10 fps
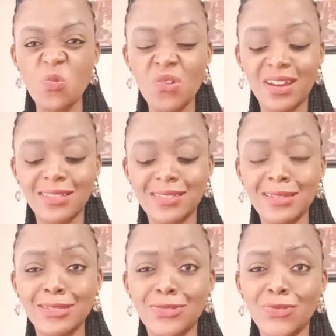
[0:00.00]
Rock it.
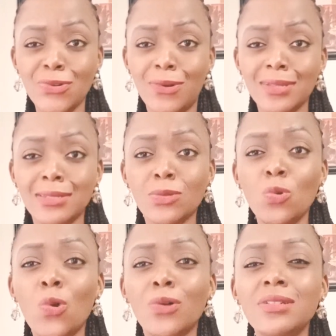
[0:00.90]
It is yours.
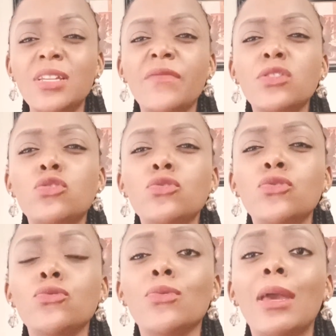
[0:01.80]
God gave it to
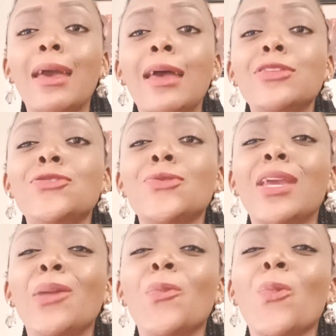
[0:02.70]
you, and you
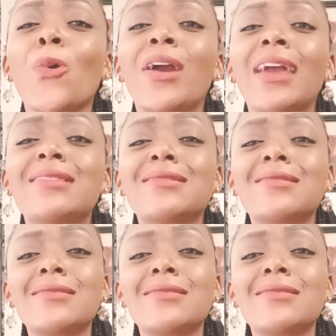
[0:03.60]
can rock it.